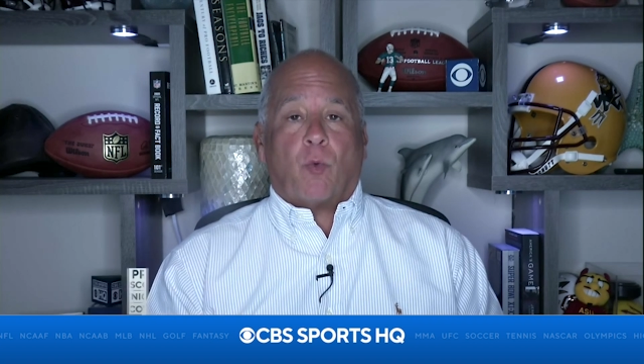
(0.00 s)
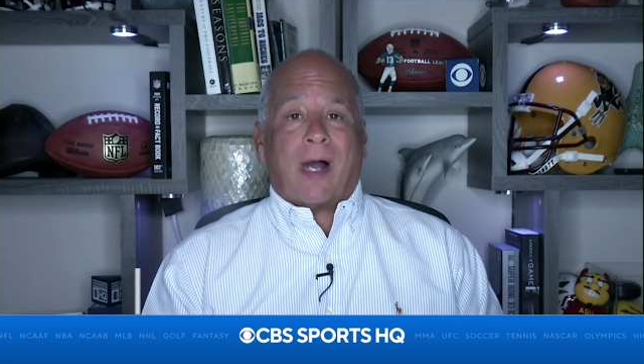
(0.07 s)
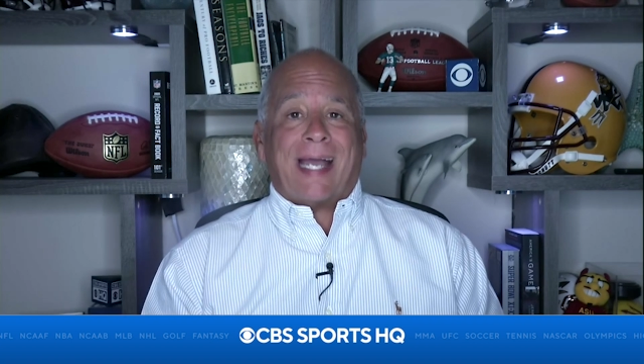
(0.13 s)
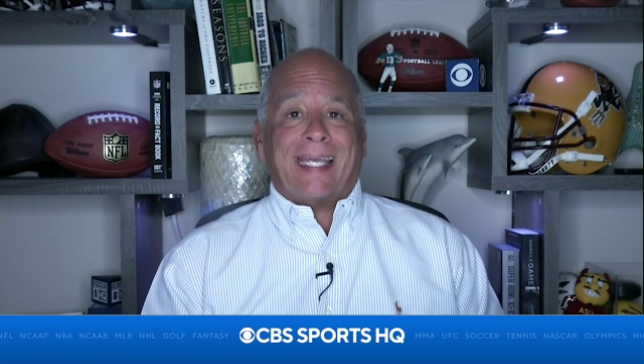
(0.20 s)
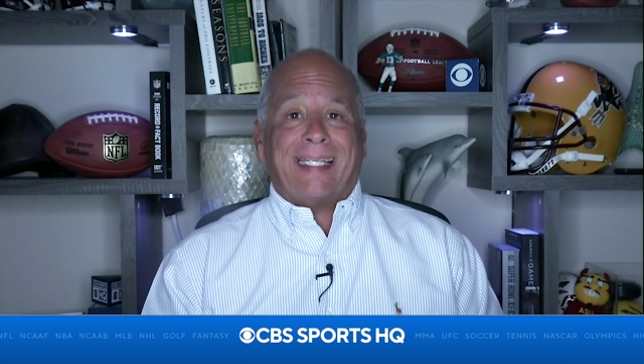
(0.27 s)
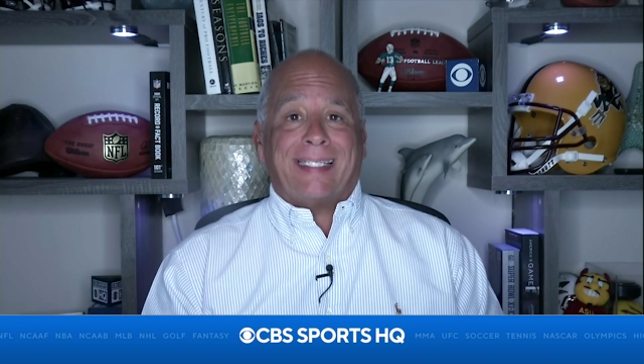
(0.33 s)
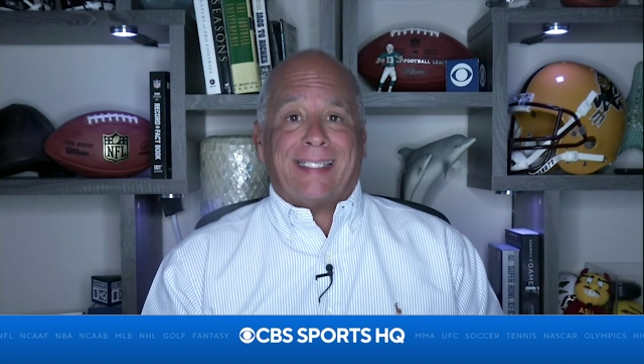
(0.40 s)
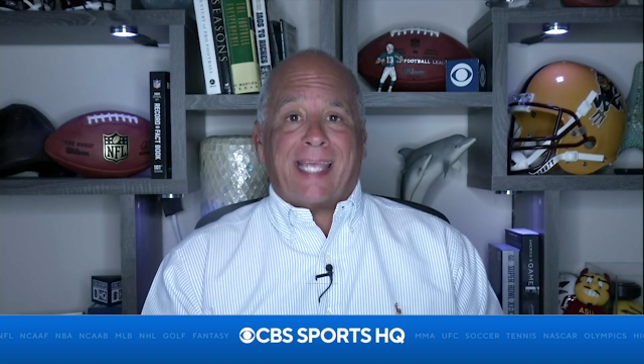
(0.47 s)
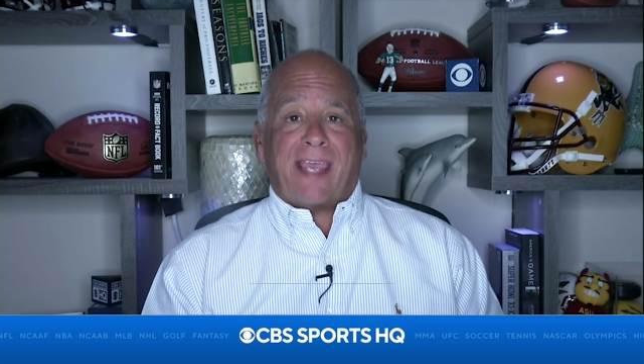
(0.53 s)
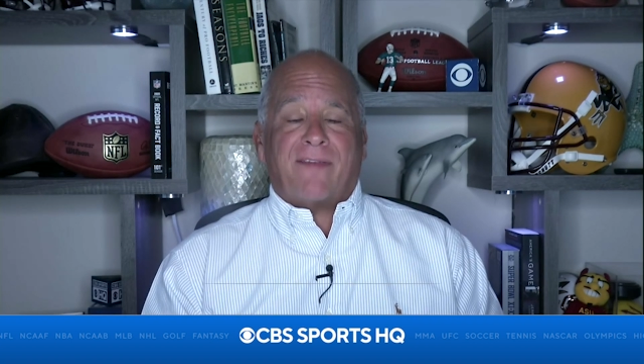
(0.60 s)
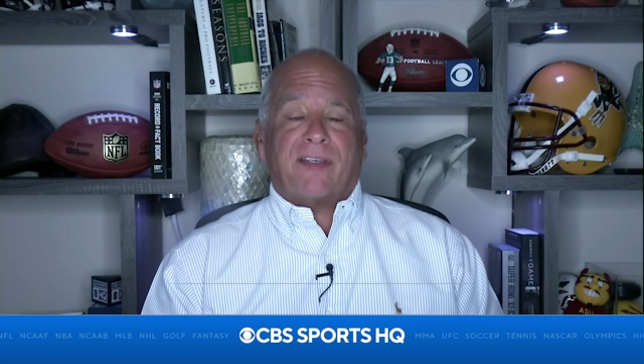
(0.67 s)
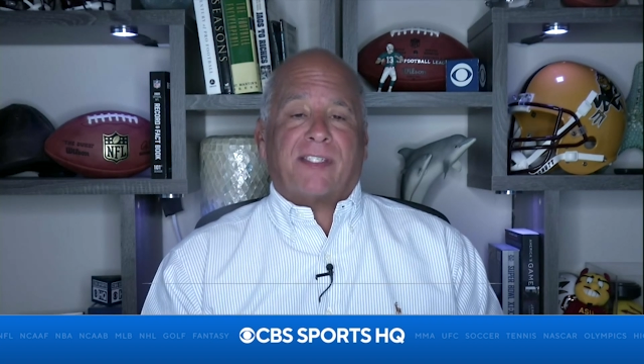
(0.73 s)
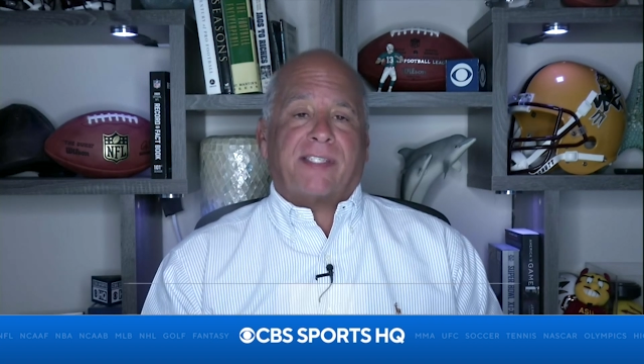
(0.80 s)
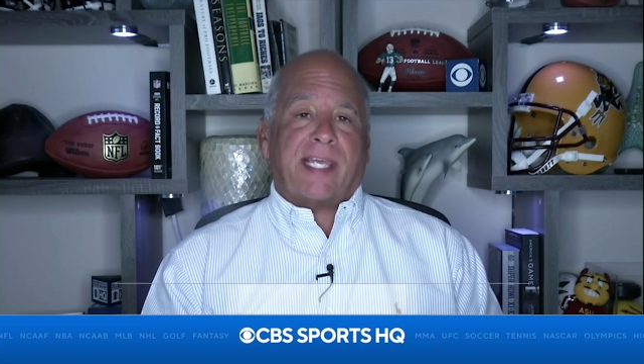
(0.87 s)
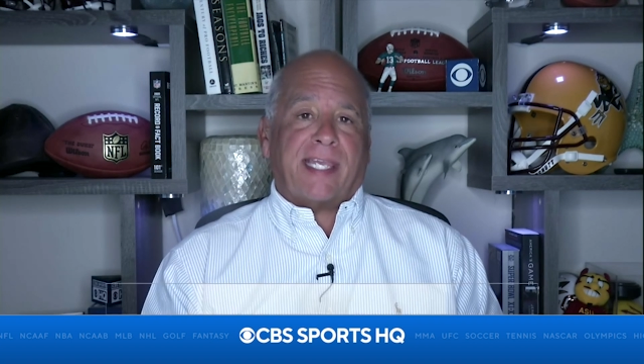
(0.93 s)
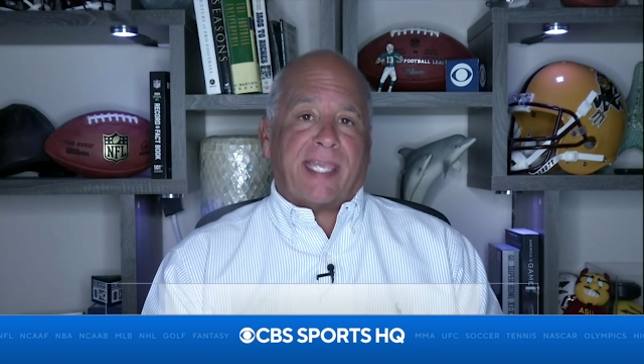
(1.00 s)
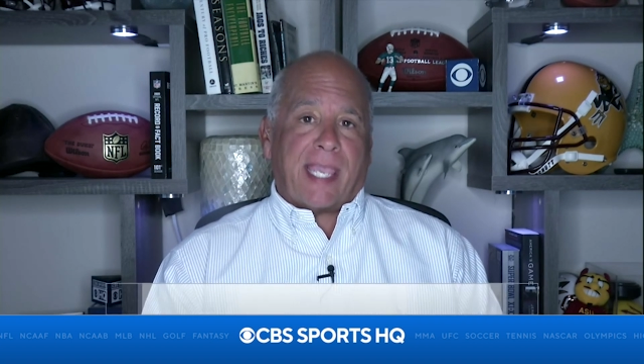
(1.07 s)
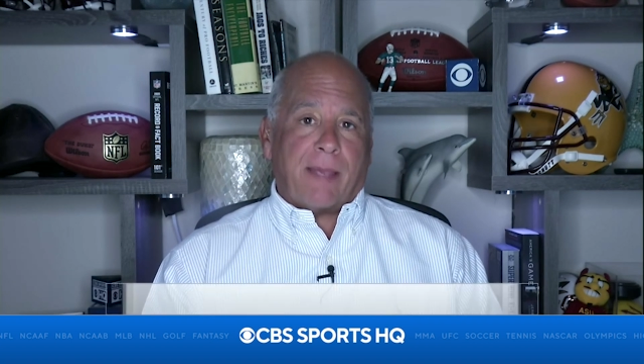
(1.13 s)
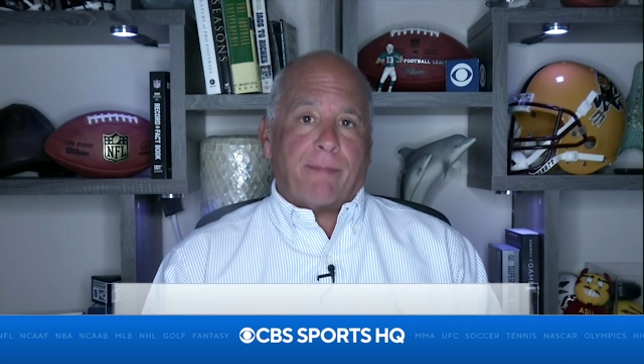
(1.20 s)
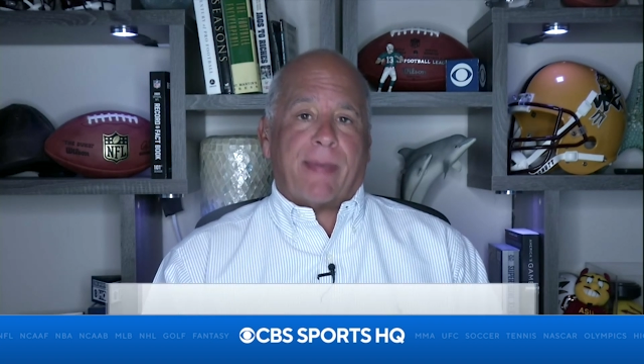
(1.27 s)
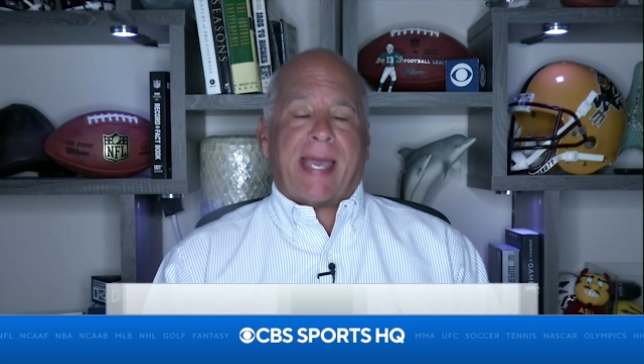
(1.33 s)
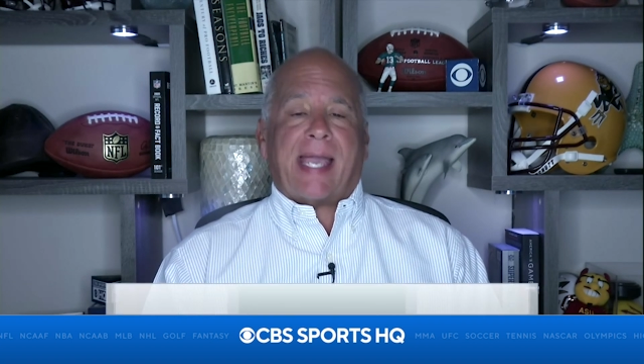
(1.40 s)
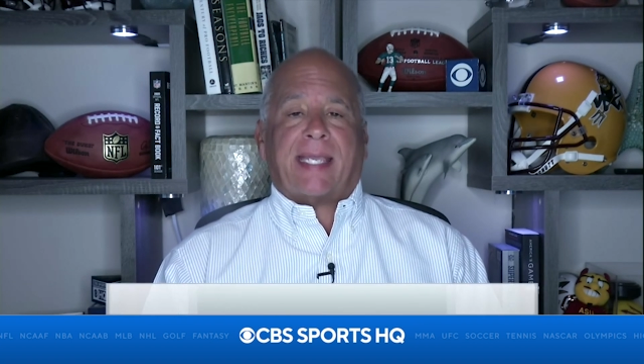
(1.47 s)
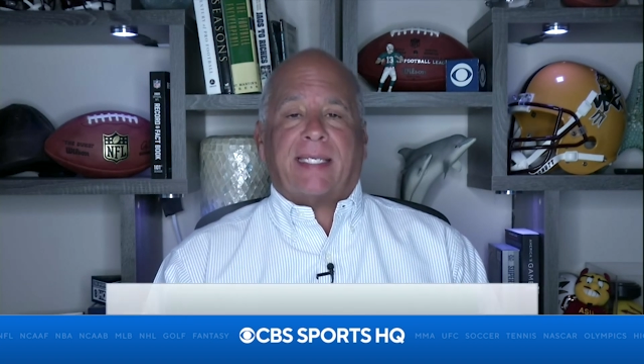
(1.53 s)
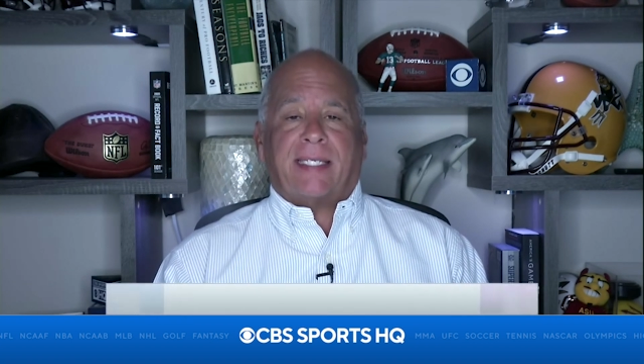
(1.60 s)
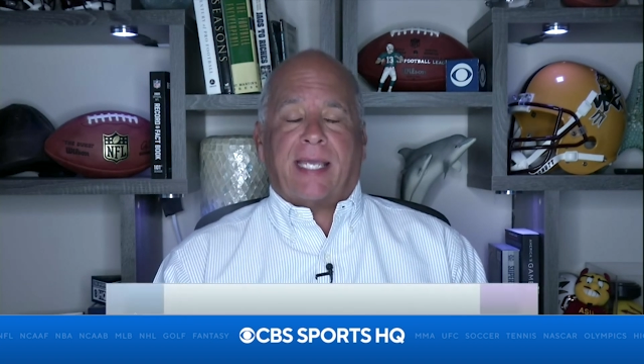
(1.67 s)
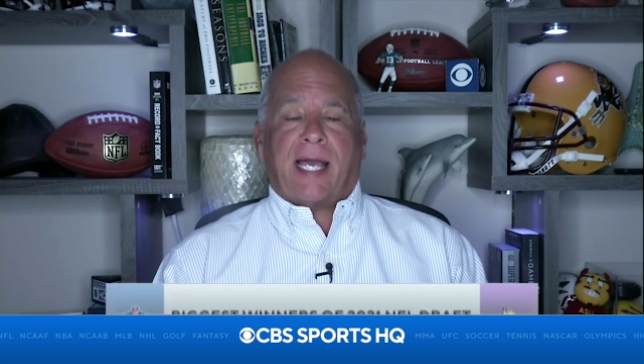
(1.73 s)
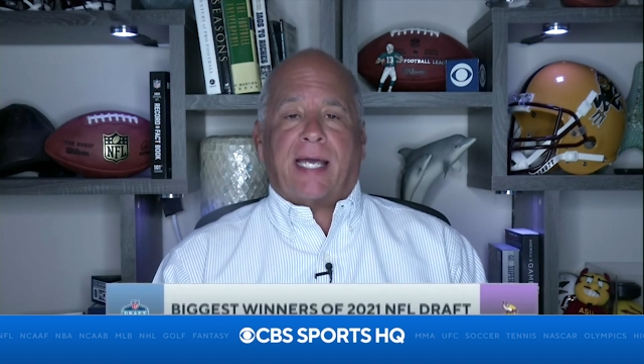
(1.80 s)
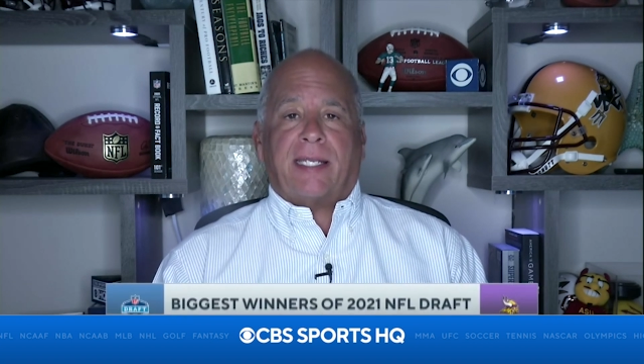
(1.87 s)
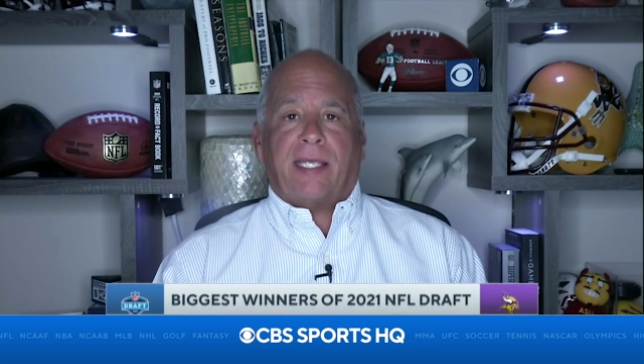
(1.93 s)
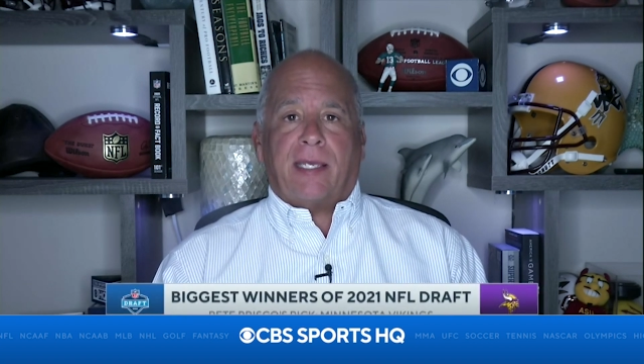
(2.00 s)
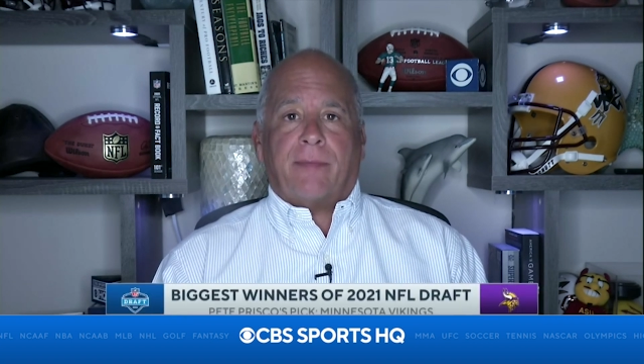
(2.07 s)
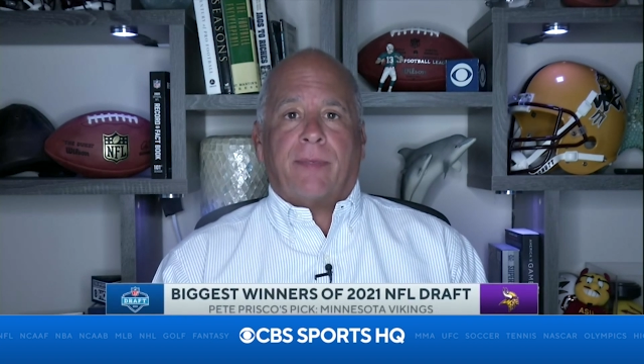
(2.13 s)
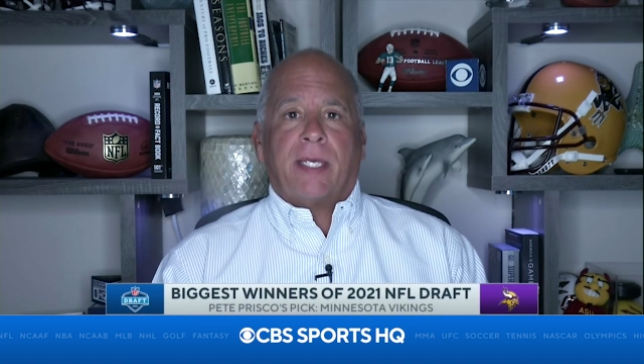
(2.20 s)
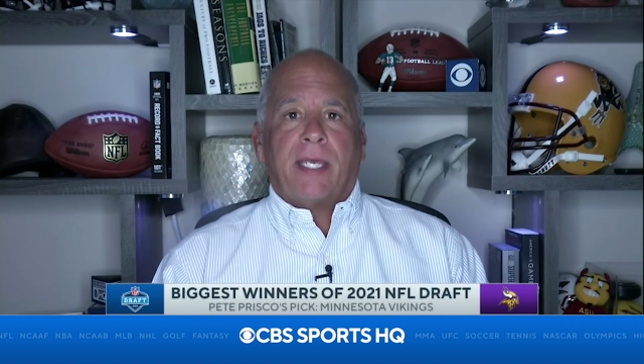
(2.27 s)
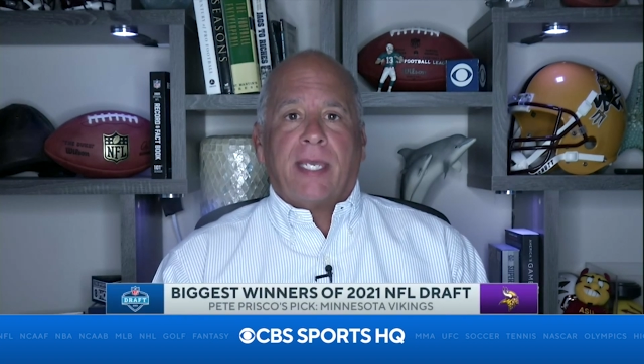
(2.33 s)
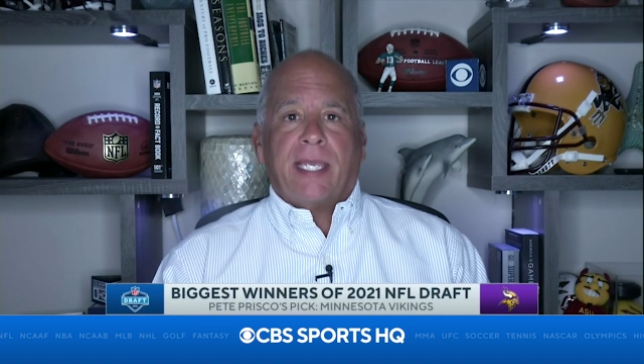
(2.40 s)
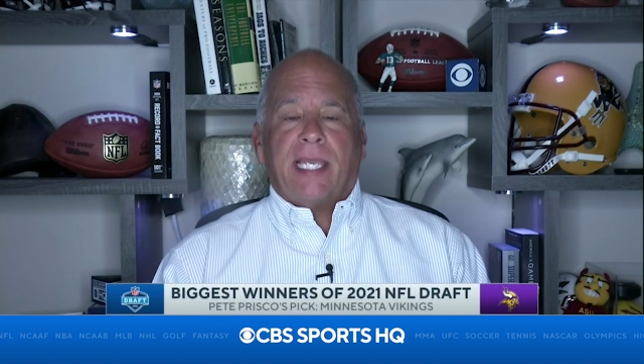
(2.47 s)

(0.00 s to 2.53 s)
Wyatt Davis, they came back and got him.